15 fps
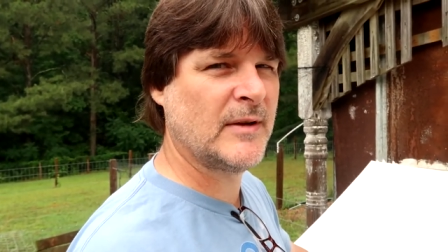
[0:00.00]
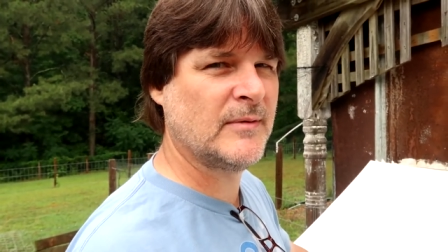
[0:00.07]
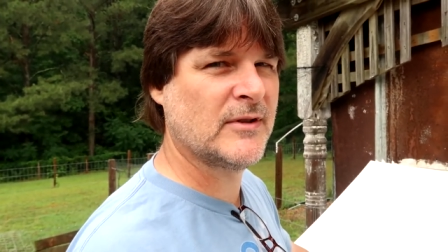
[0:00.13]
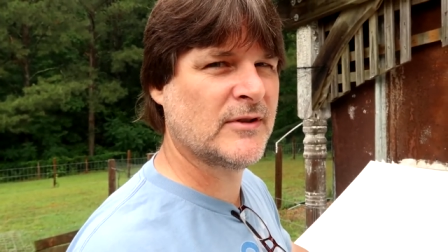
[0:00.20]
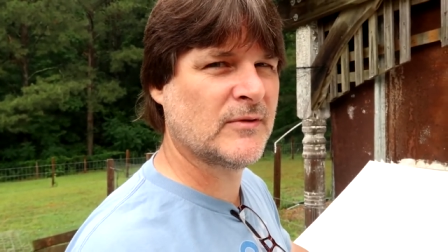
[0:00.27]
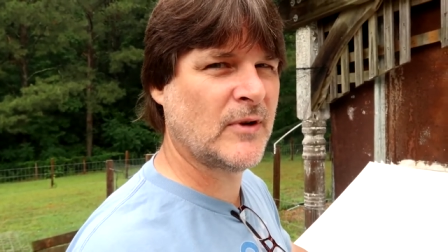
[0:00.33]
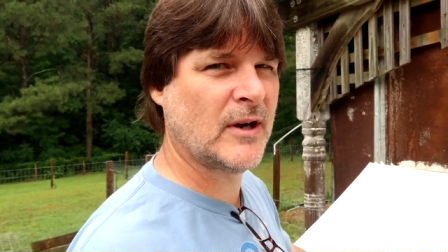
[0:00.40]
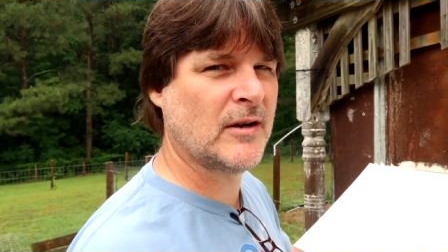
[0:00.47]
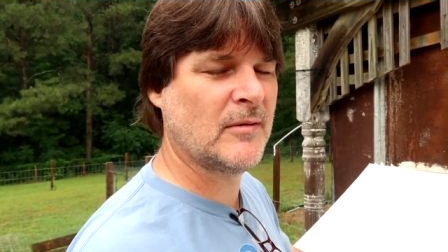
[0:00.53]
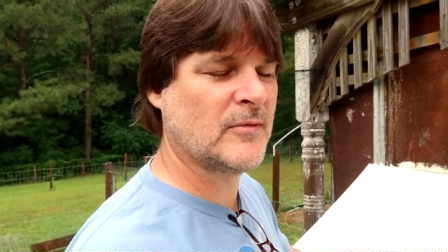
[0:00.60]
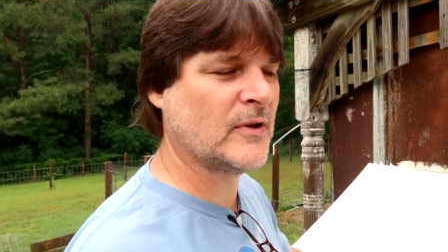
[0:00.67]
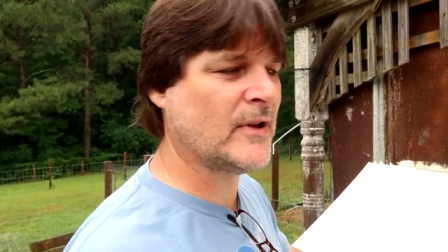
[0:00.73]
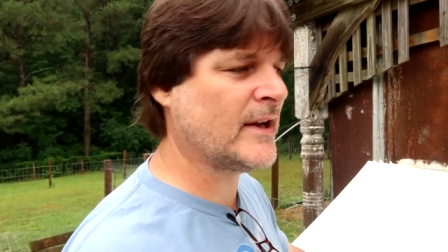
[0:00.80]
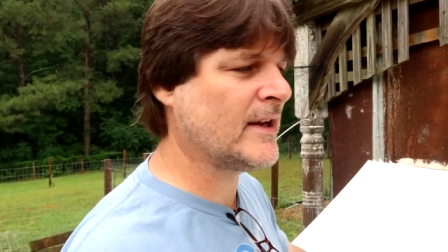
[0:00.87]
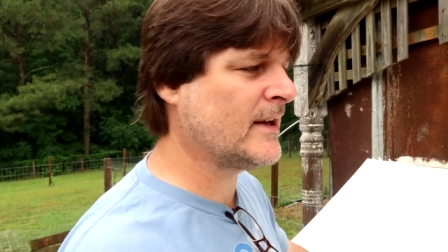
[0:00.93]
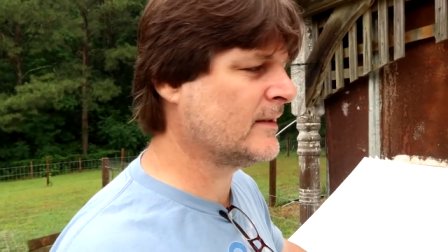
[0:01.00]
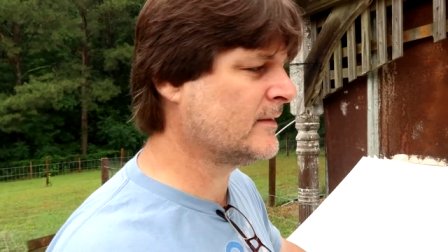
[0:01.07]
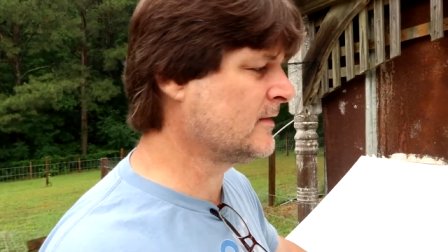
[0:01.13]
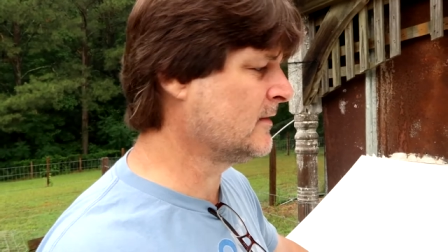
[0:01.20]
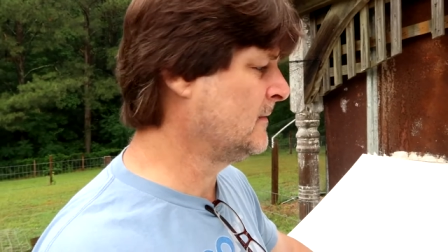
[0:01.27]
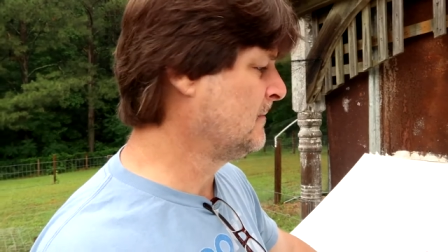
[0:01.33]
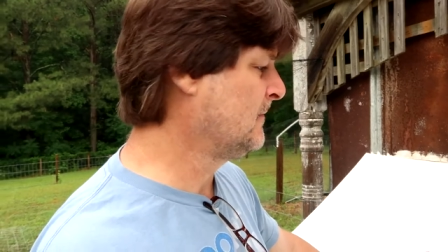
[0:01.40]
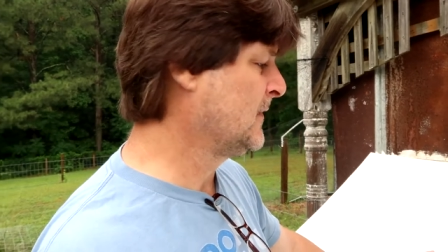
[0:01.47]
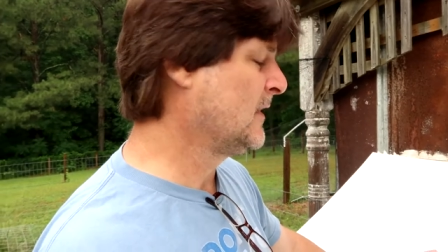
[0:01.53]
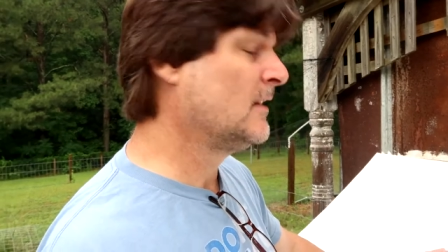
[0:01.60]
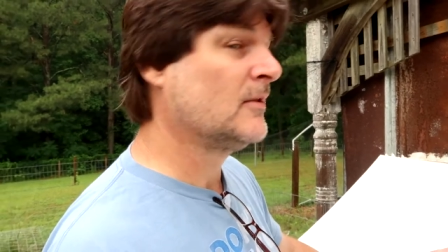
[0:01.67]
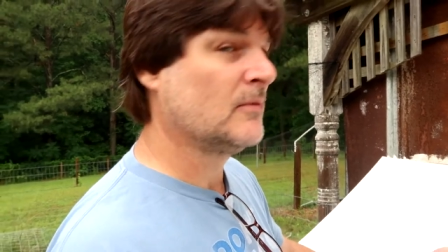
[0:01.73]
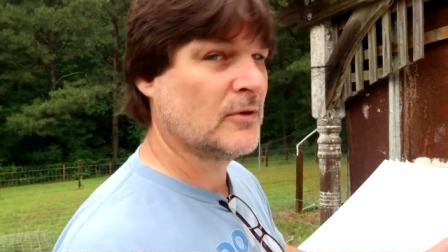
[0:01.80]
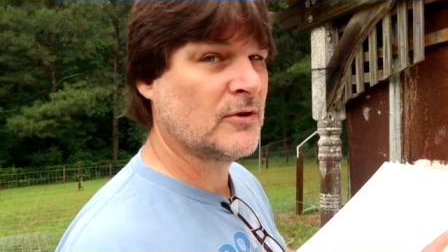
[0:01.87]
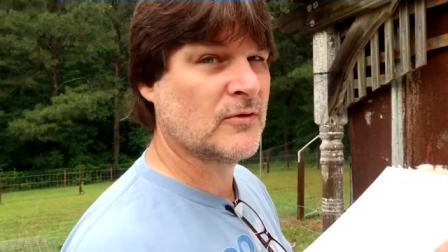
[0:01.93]
maybe this is where I come to lay eggs,
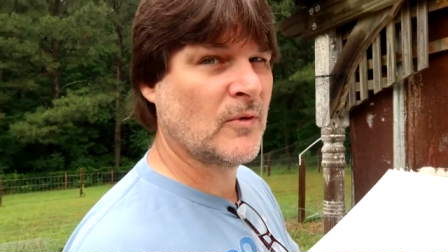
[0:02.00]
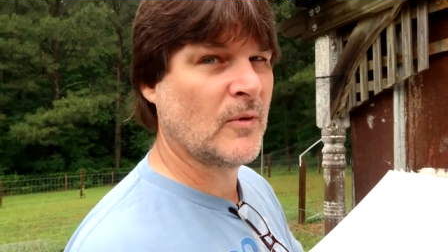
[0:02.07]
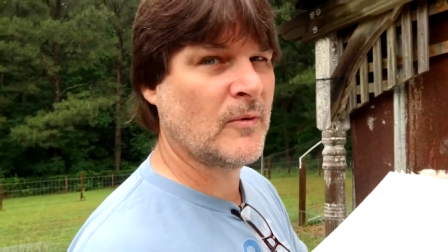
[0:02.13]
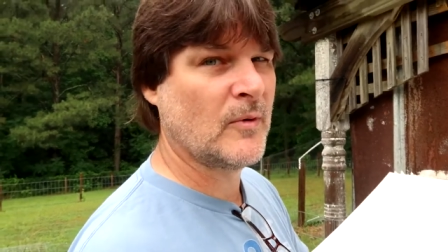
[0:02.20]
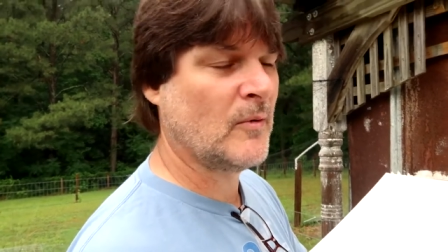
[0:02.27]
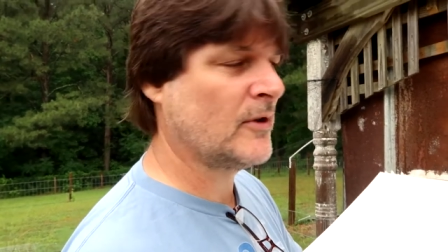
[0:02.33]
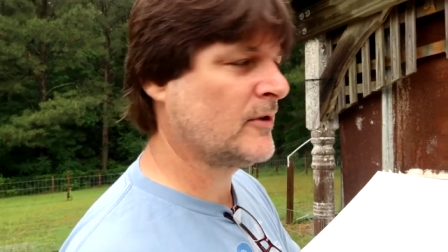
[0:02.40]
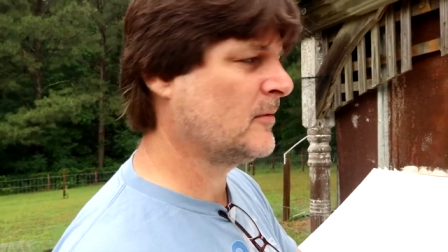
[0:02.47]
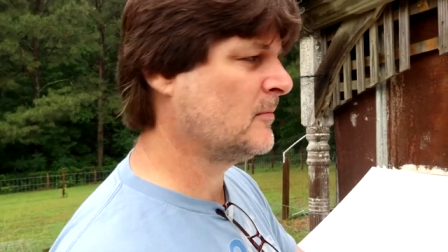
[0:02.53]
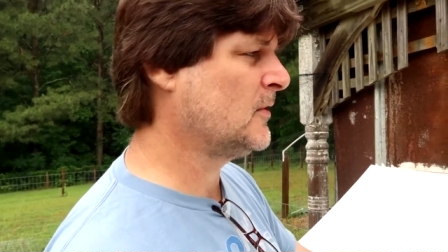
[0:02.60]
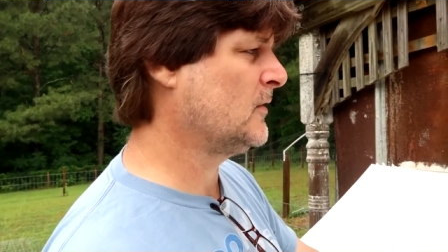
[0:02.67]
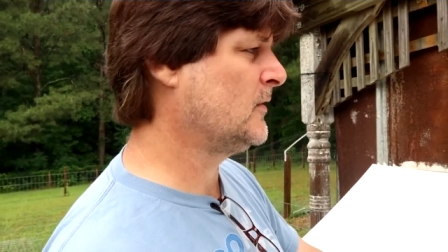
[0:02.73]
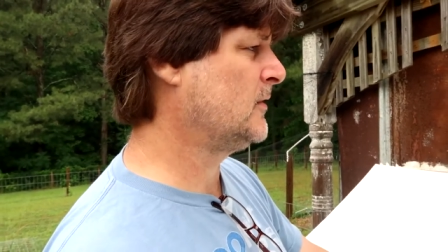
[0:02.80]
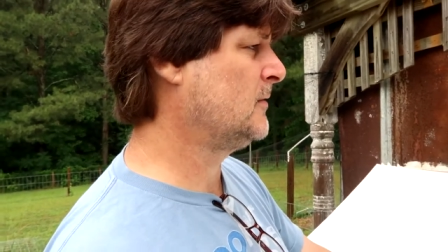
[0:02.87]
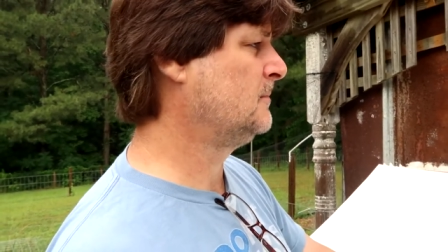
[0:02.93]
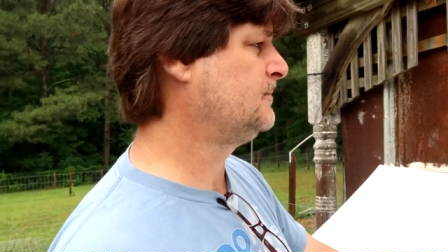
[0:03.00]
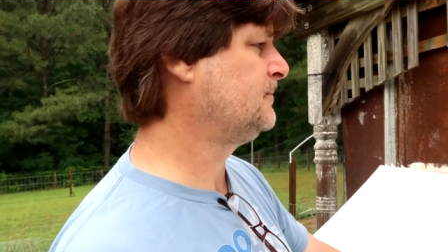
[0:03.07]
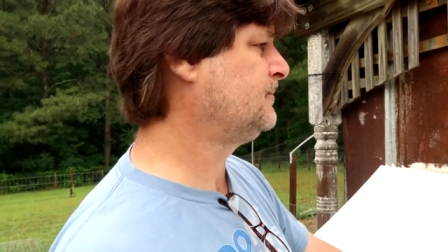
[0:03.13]
which is what we want them to learn.